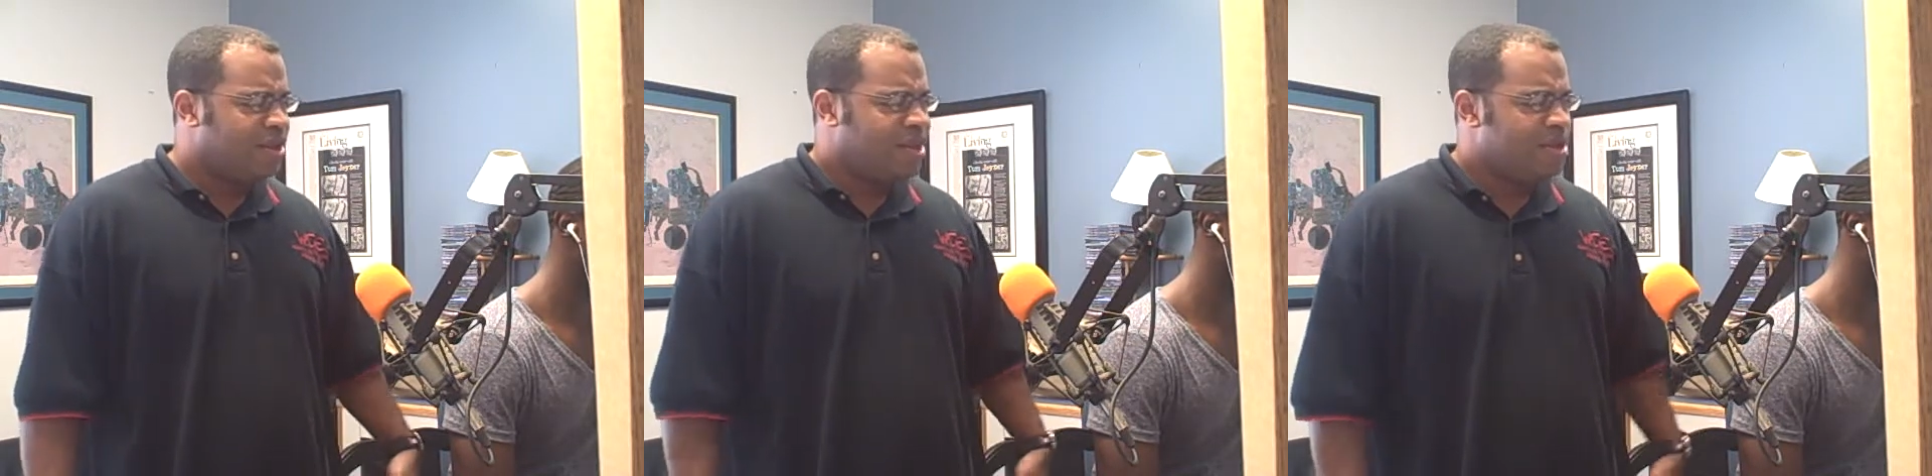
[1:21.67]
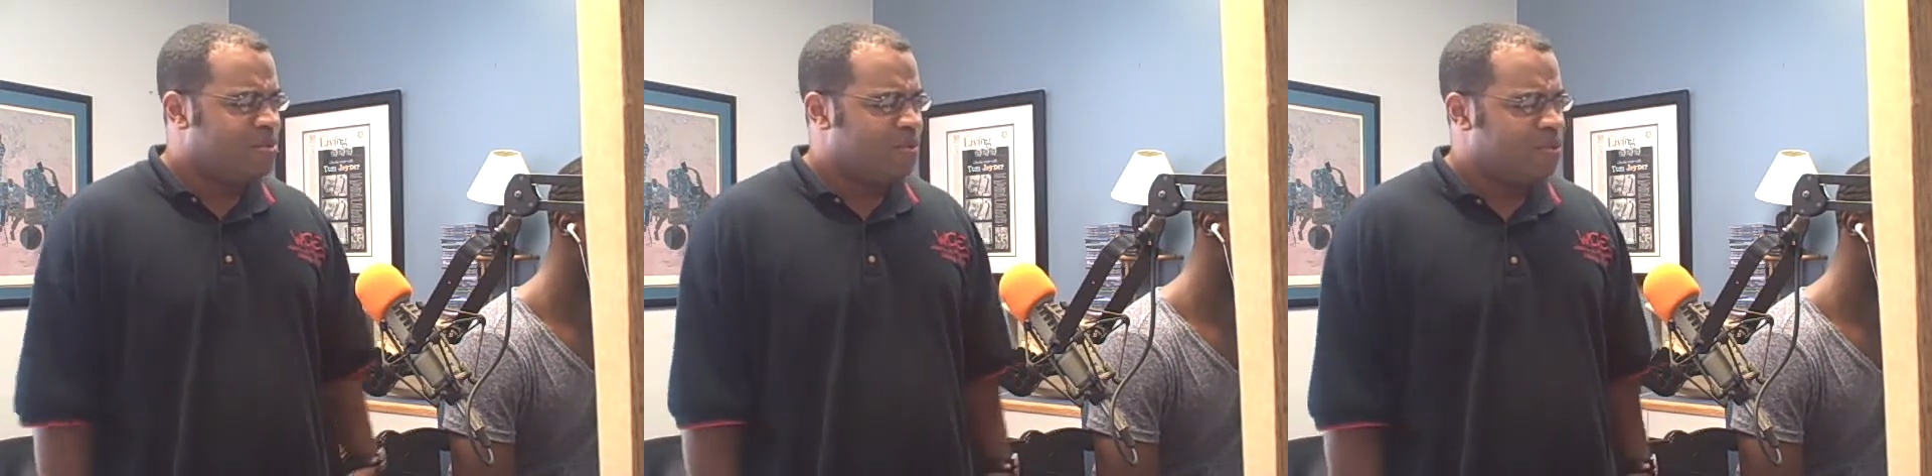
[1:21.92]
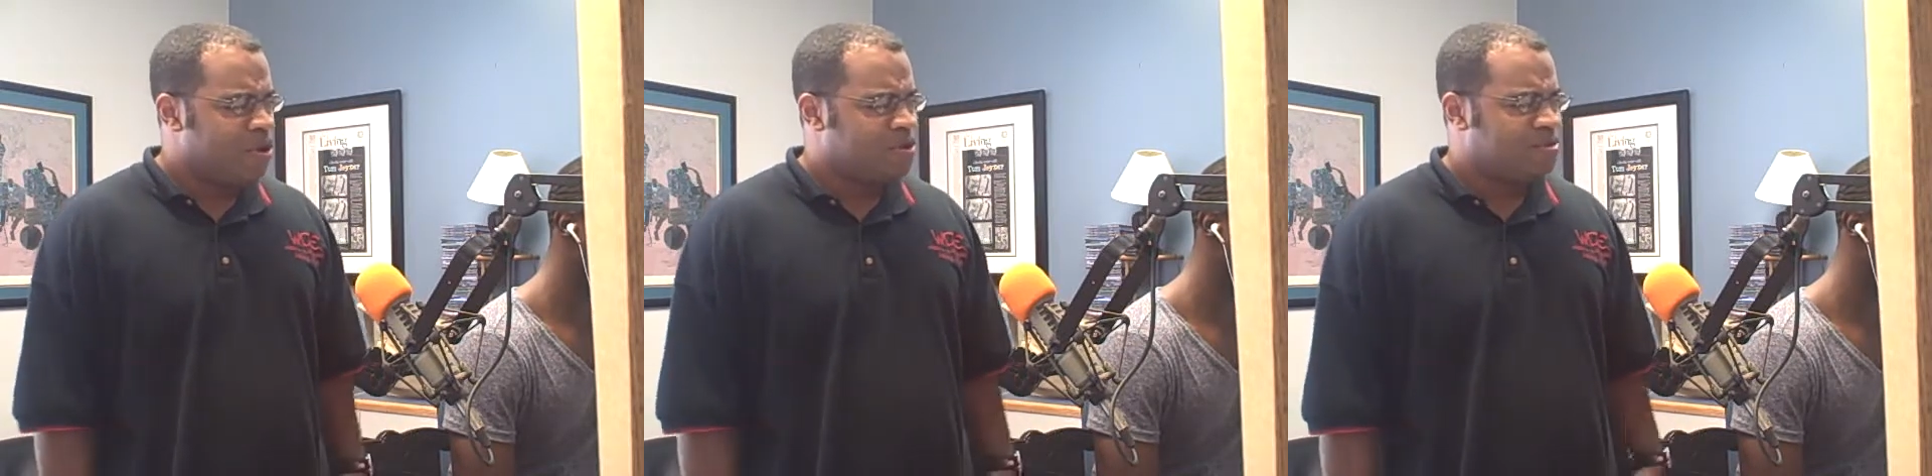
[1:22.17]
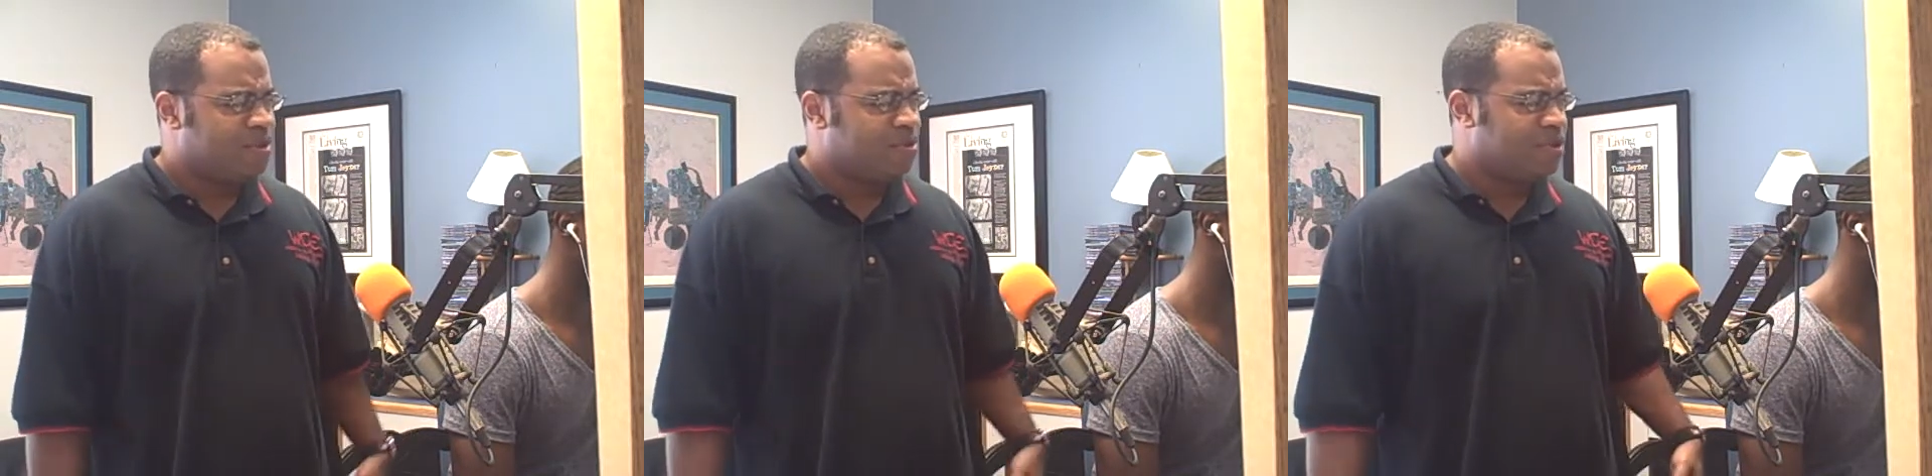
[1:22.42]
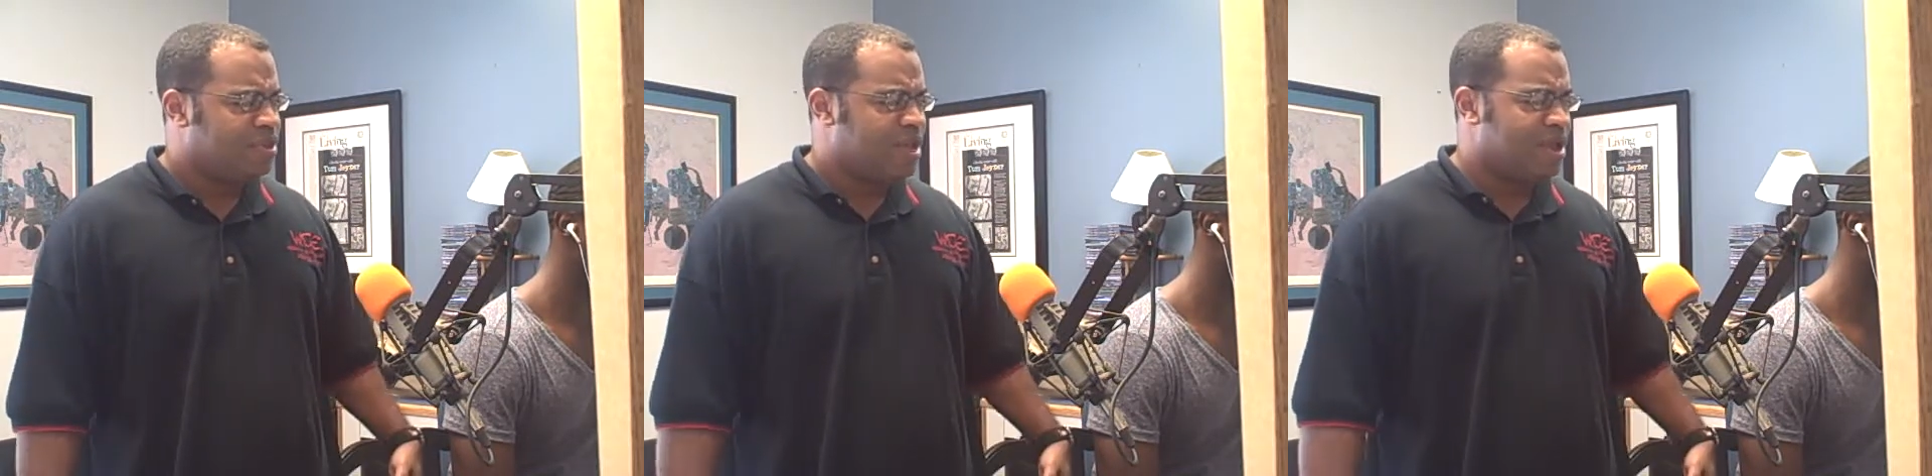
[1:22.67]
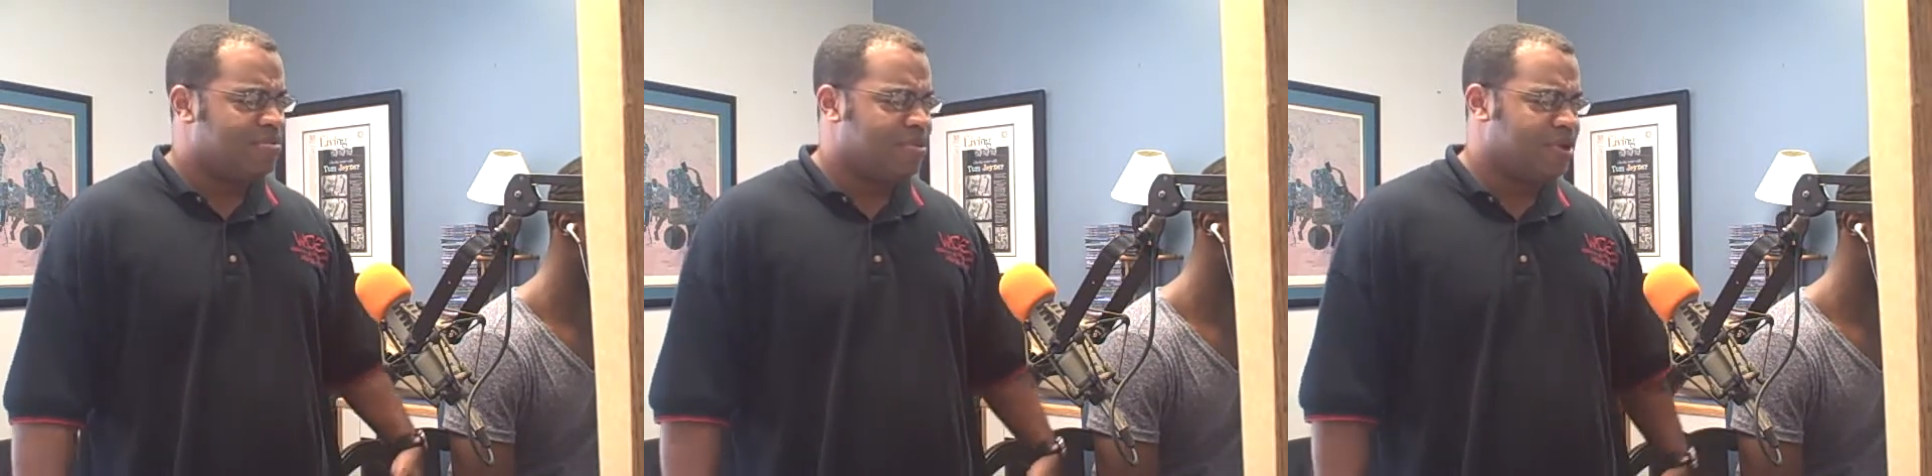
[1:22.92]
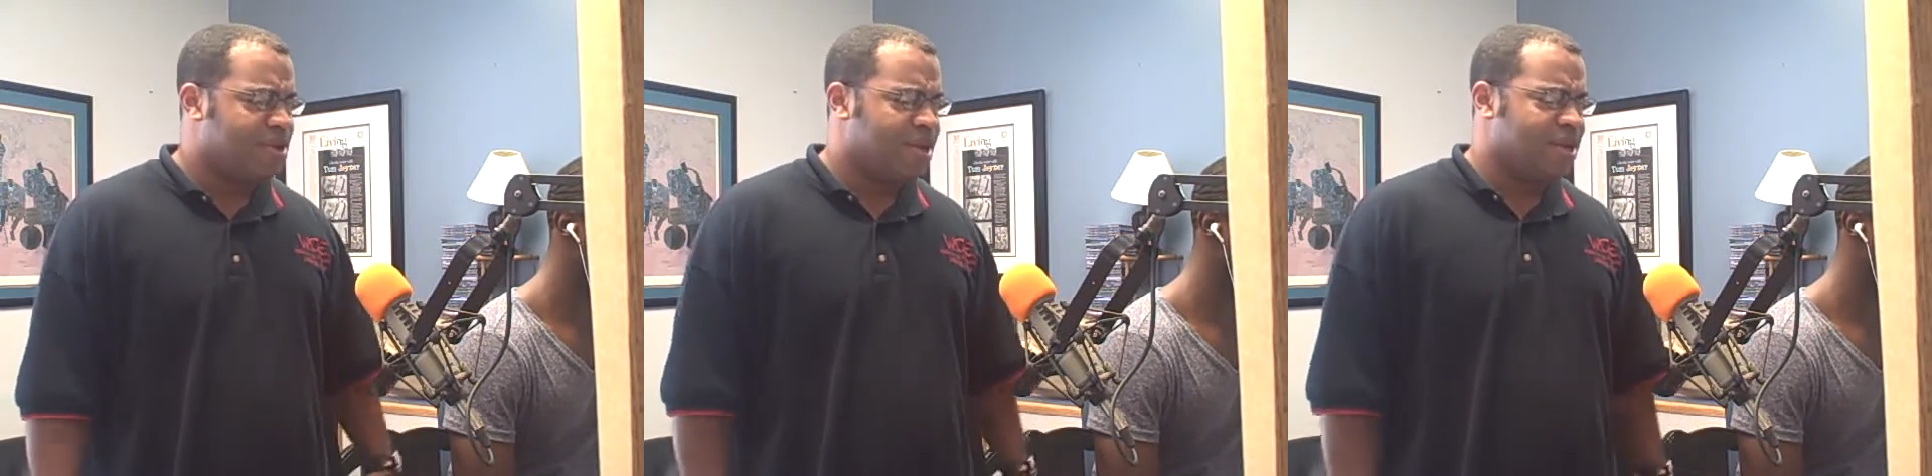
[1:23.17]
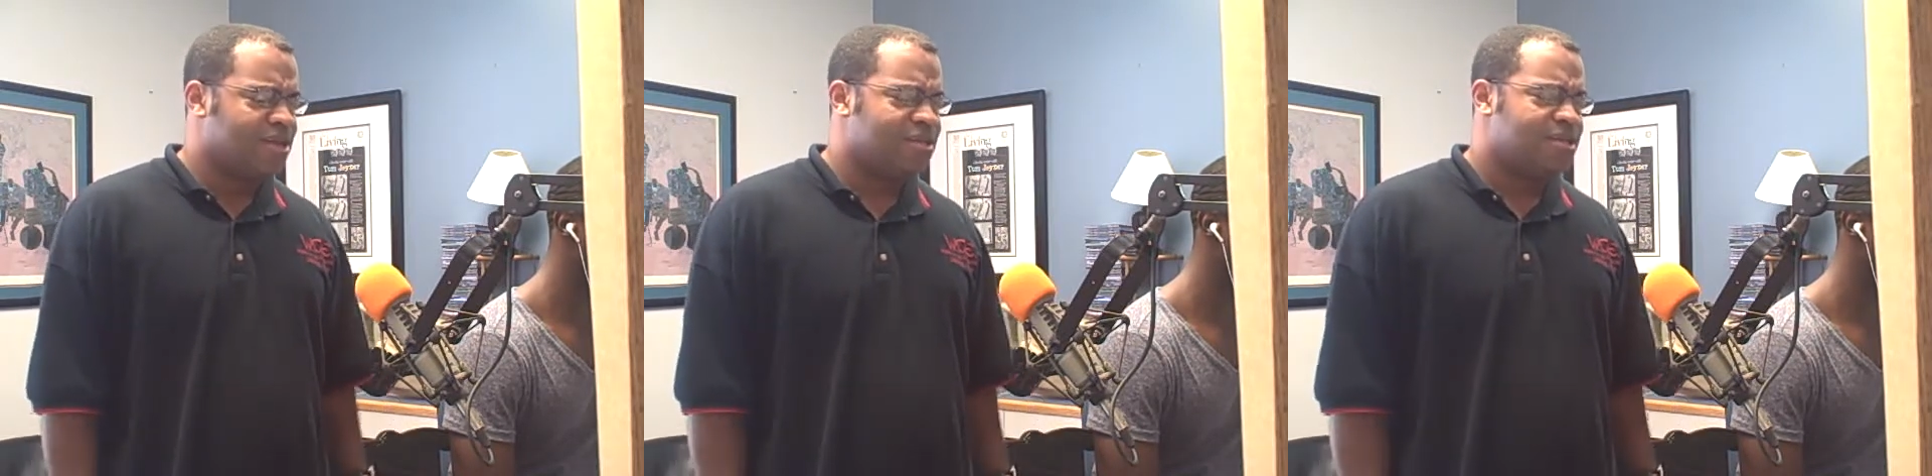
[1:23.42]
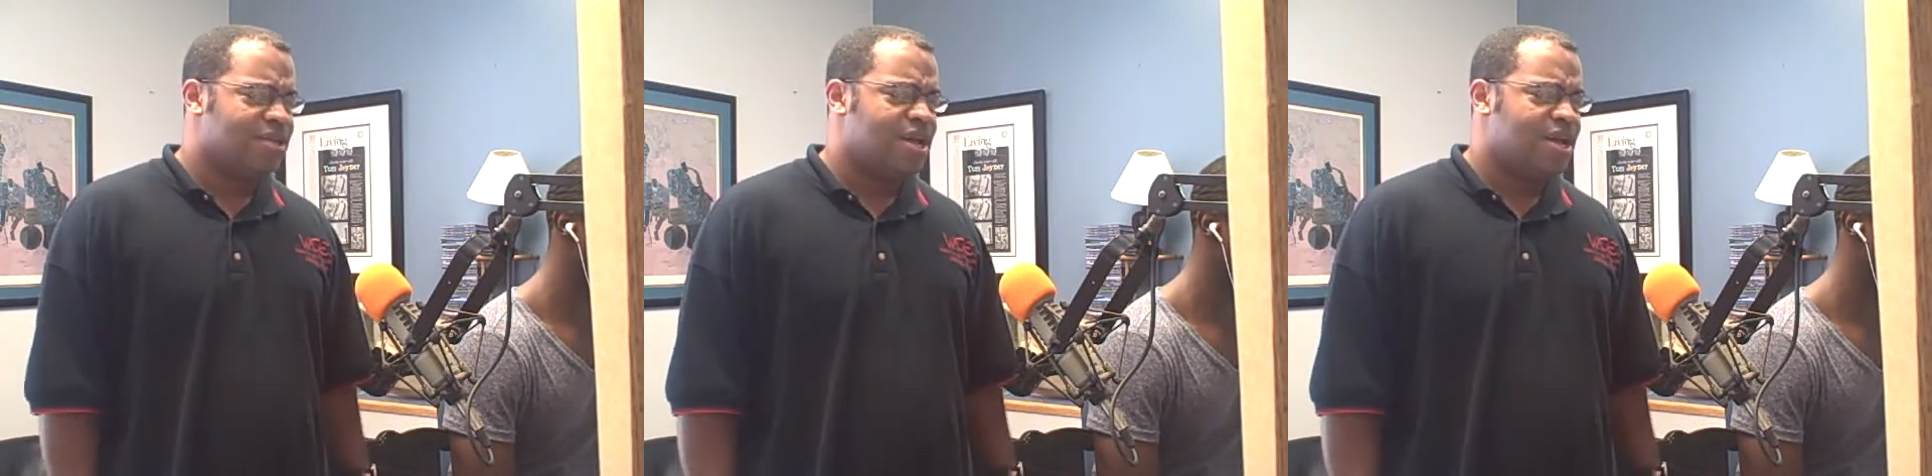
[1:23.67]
keep approaching me with that BS.